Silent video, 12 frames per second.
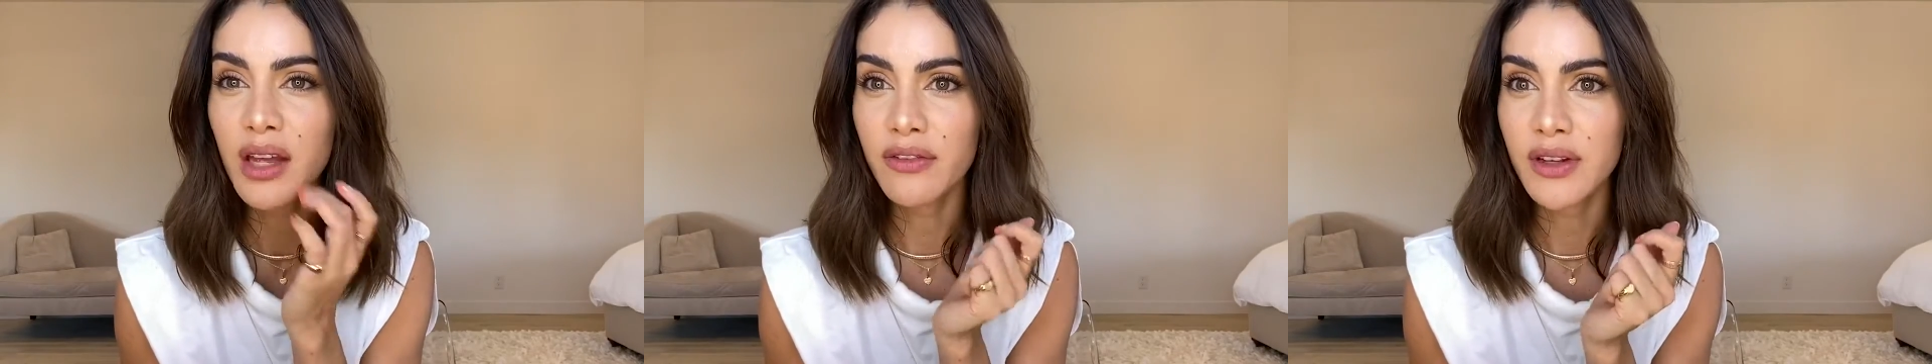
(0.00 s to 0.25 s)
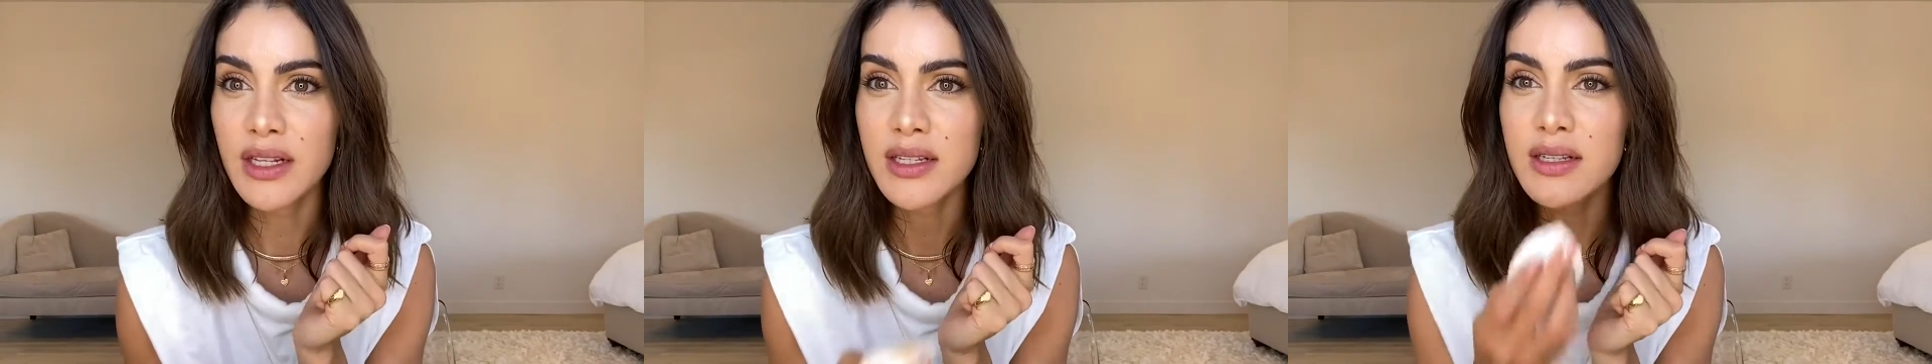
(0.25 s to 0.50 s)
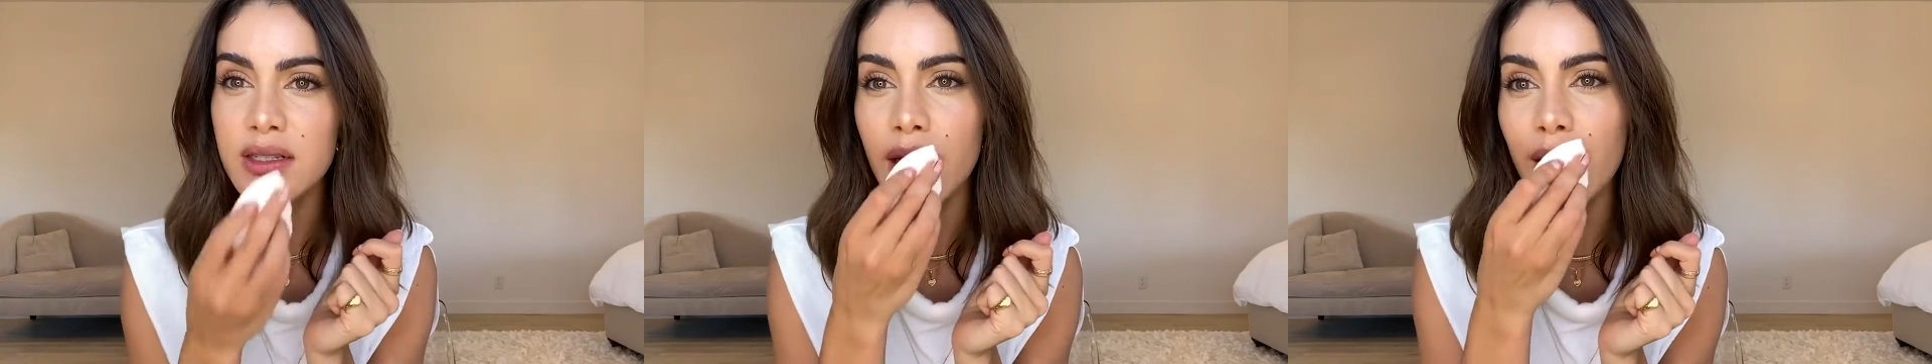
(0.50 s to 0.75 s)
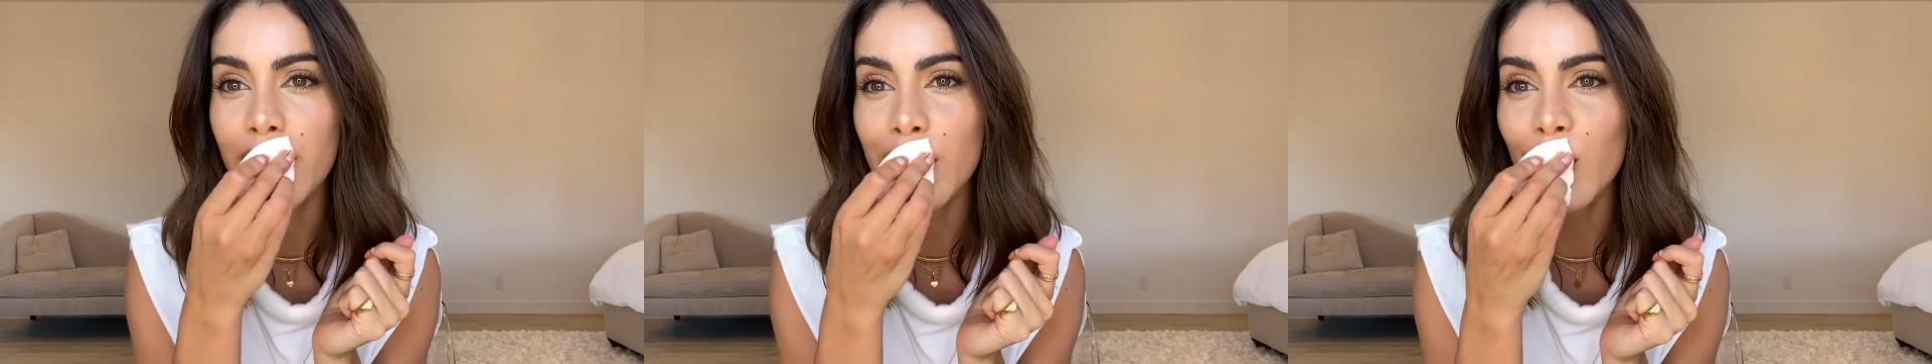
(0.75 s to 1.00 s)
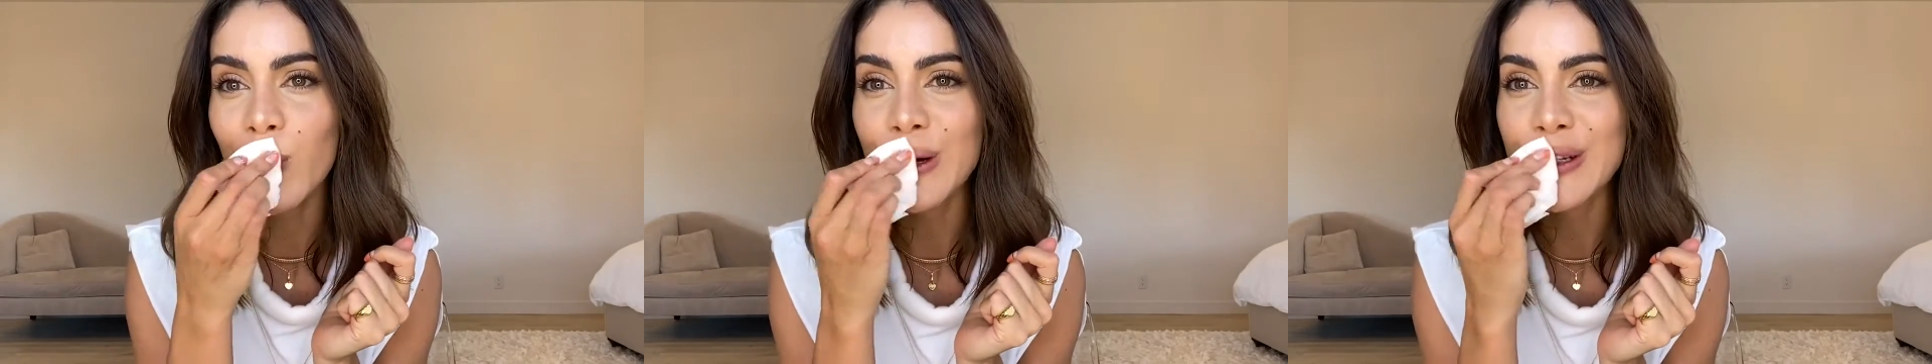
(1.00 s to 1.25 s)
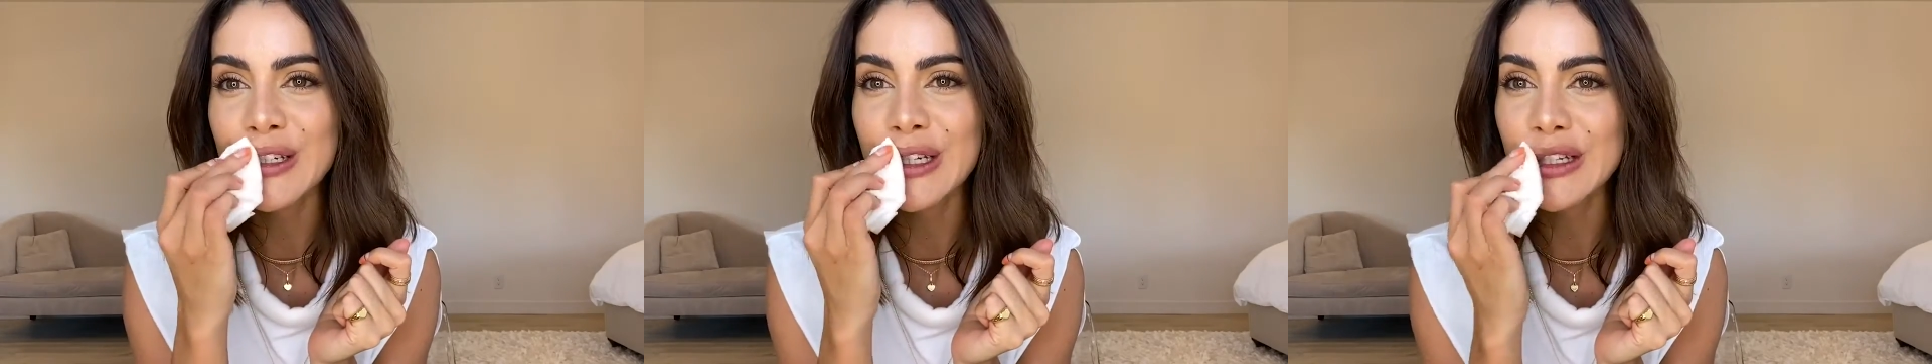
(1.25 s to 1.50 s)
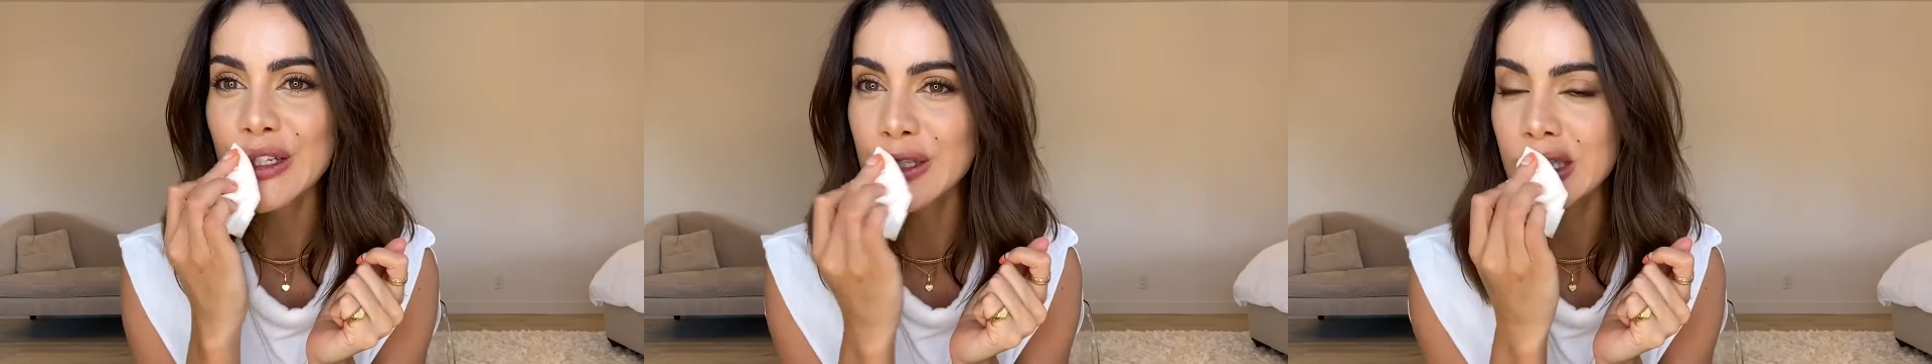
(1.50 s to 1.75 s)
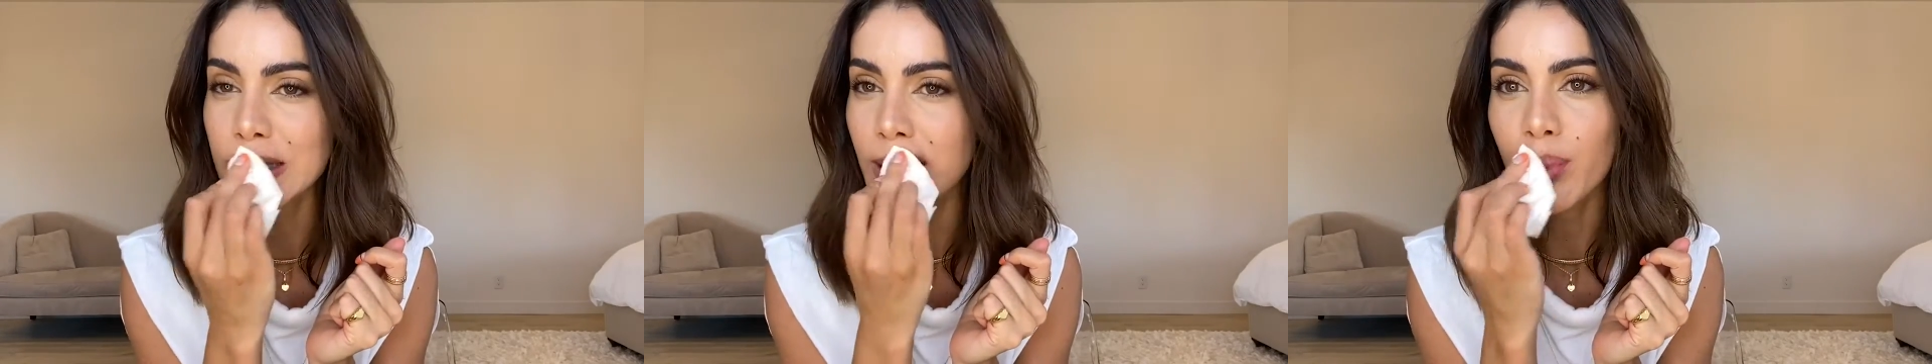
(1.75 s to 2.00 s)
if necessary or
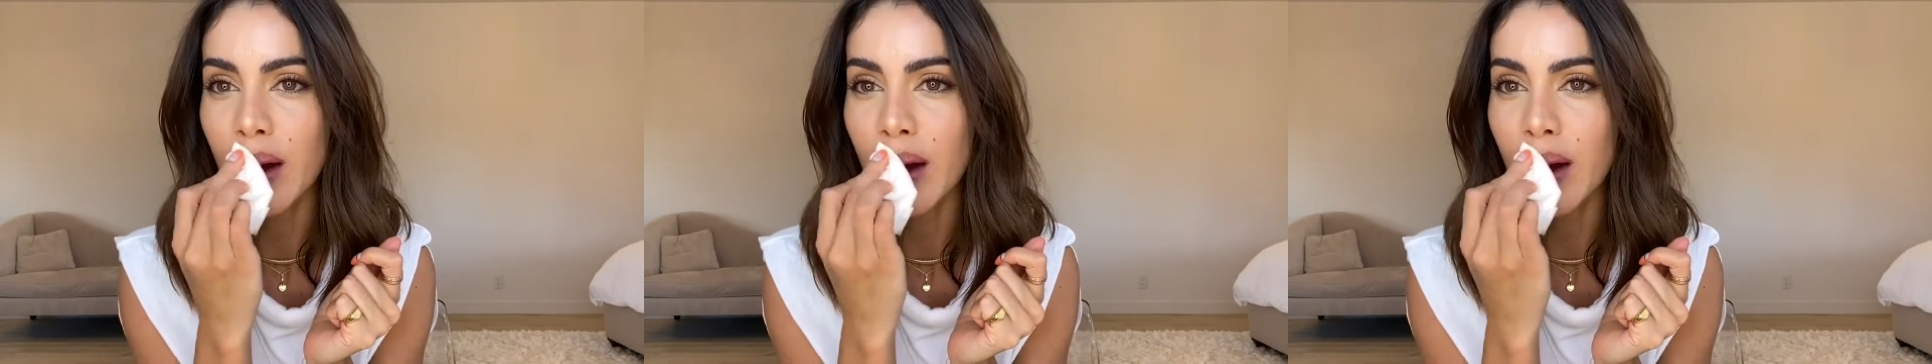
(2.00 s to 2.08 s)
just